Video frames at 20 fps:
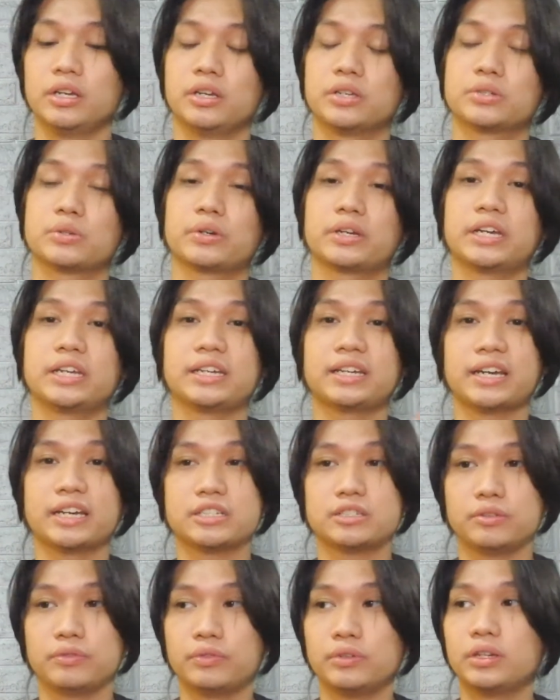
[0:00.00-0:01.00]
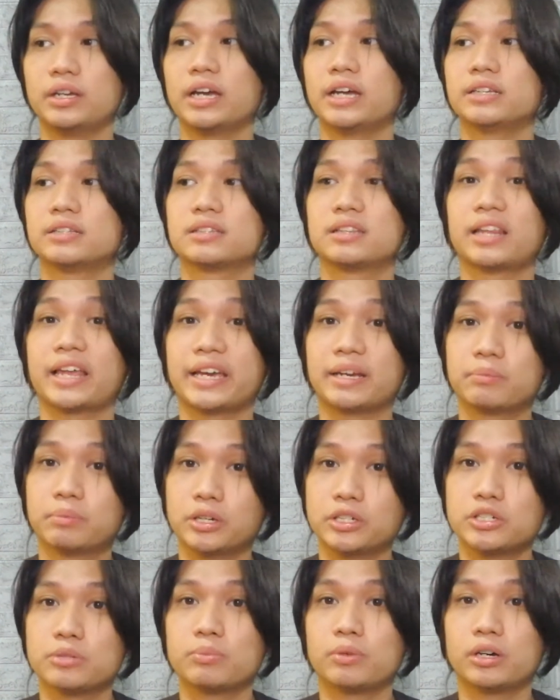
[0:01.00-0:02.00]
So again, guys, if you guys like
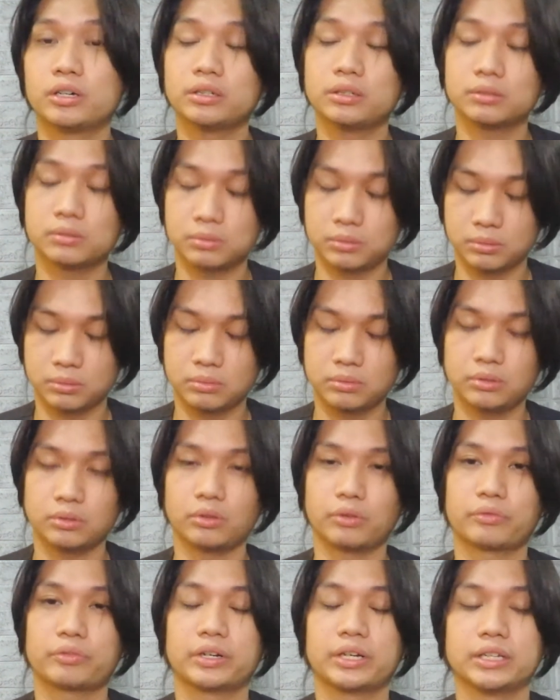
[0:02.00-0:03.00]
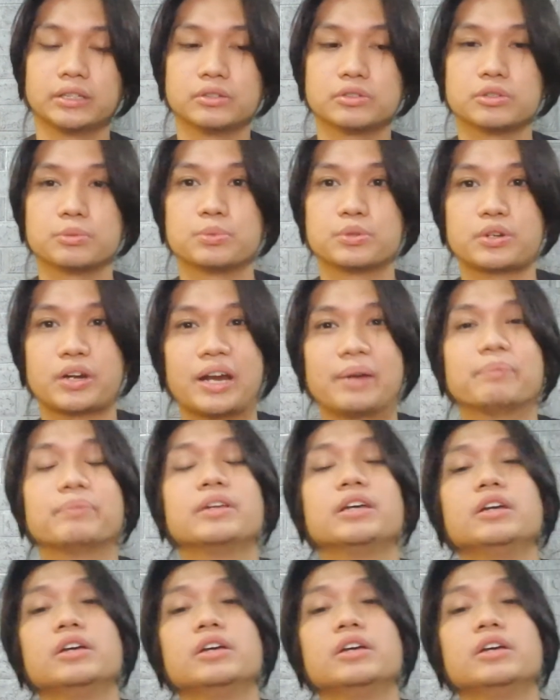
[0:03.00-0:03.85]
budget models, don't forget to subscribe.